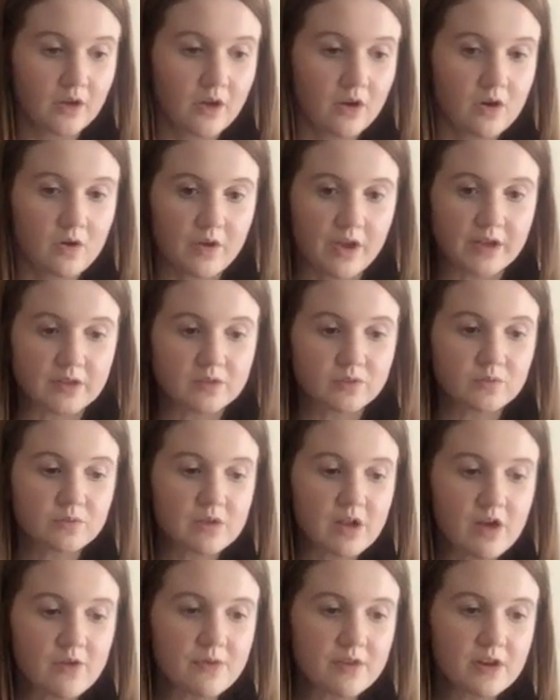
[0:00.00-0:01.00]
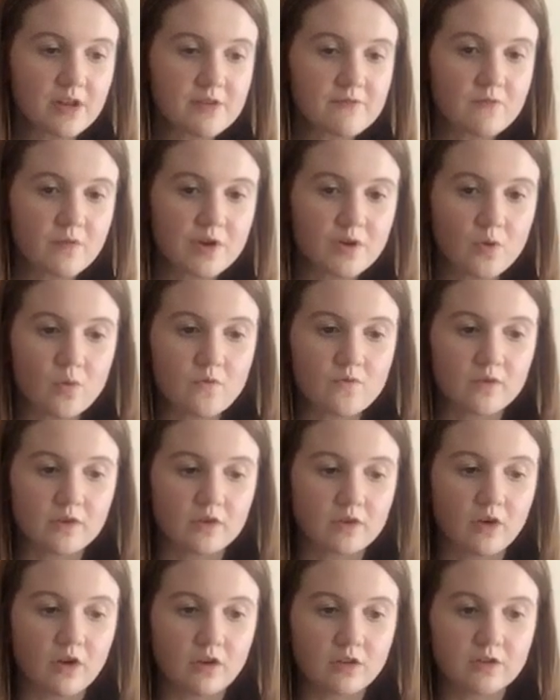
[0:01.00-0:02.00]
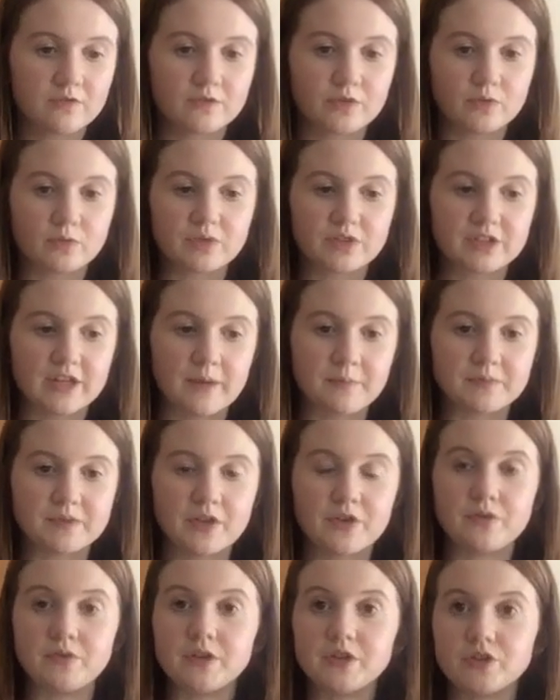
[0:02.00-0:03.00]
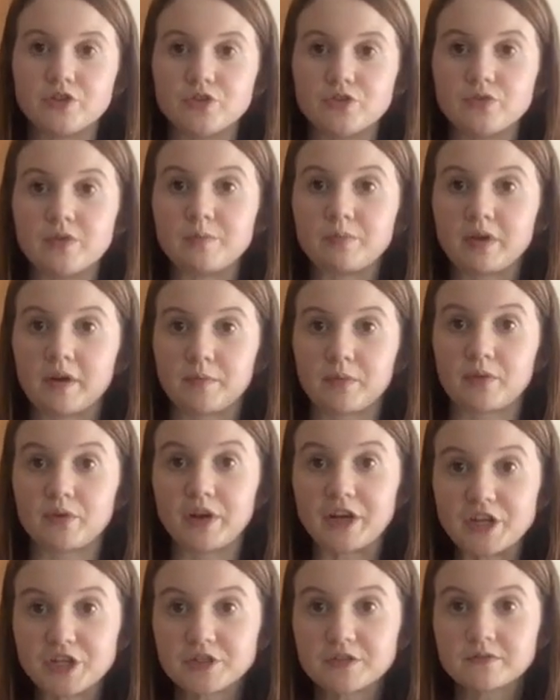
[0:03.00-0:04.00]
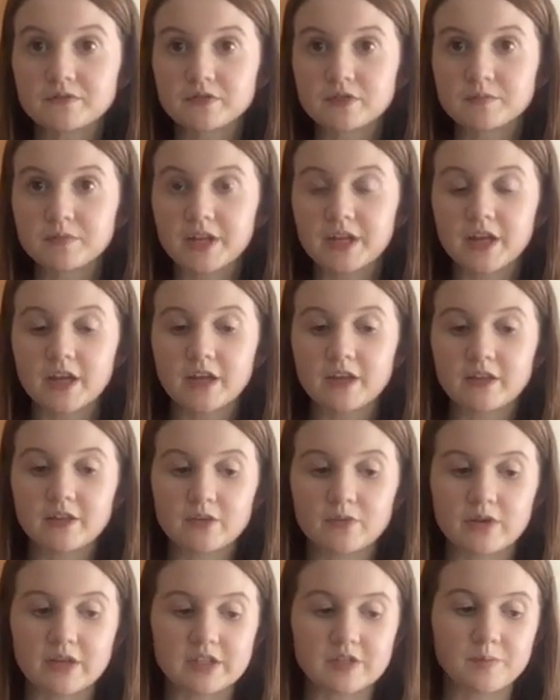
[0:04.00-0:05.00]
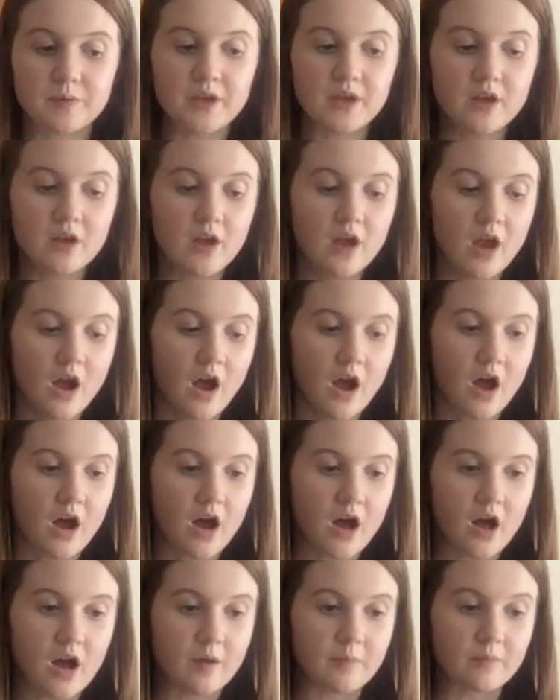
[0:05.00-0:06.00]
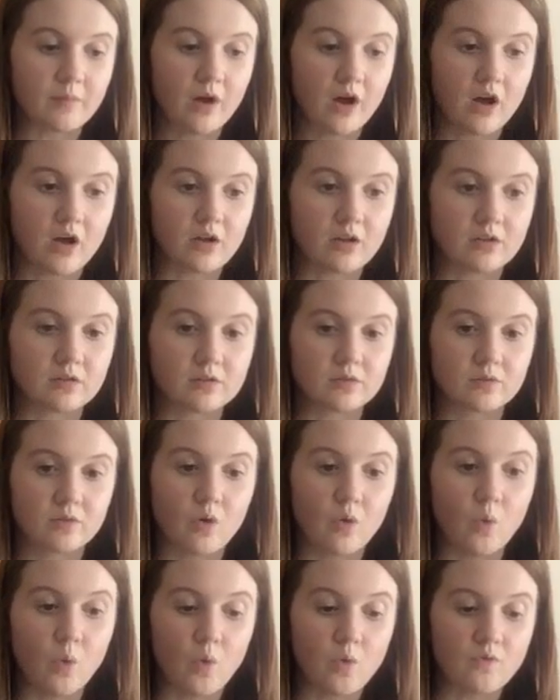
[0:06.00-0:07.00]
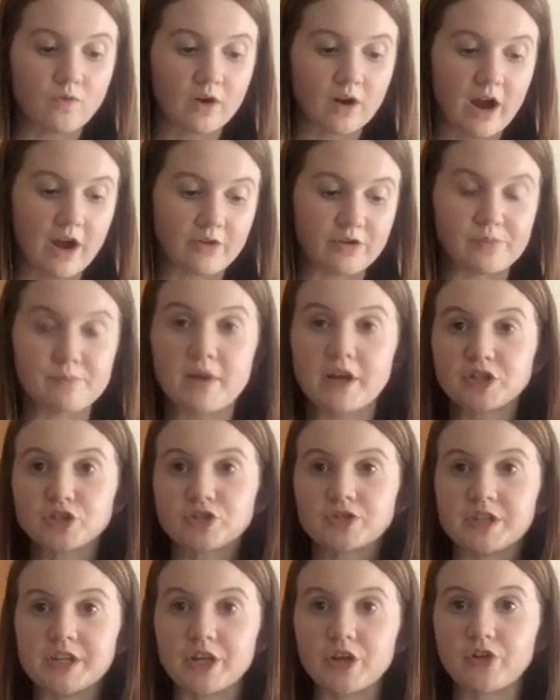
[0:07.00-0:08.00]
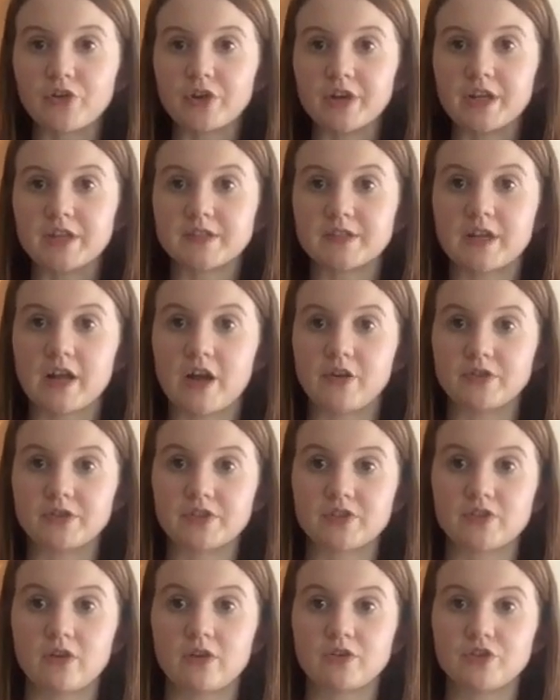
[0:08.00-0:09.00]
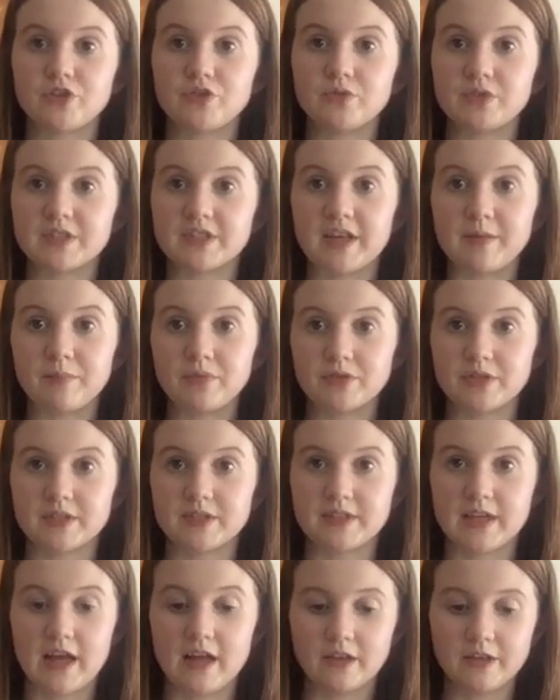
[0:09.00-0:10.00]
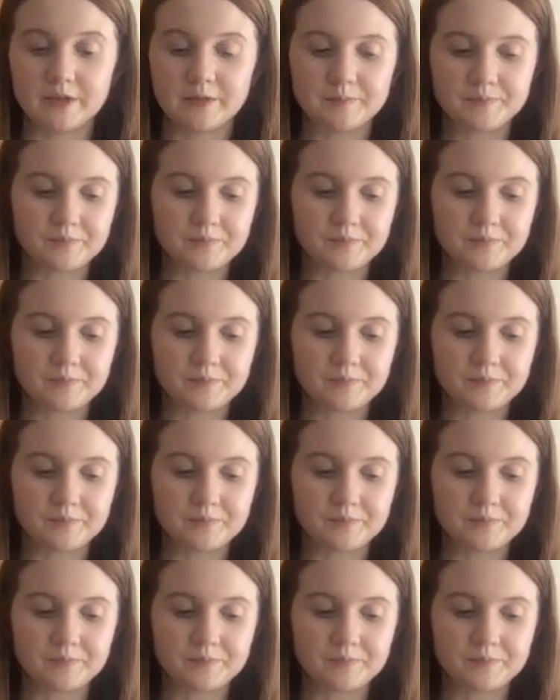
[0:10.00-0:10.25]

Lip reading: Okay, so now that I've went over all of those steps that you need to do in preparation for making the recipe, I'll go over how to measure the ingredients and how to start to assemble the salad.